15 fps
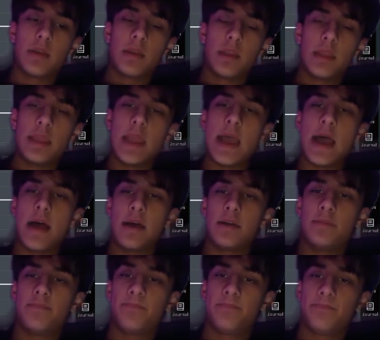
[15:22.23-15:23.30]
yeah.
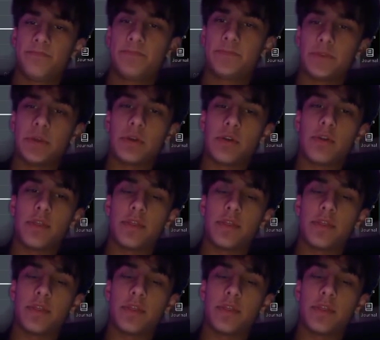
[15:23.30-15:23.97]
So I go to